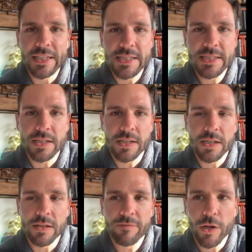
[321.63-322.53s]

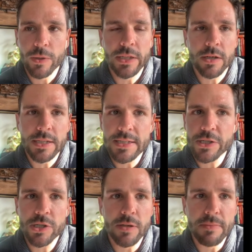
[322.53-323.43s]
the
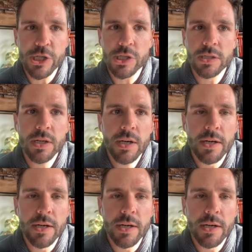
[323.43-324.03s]
organization, the mission.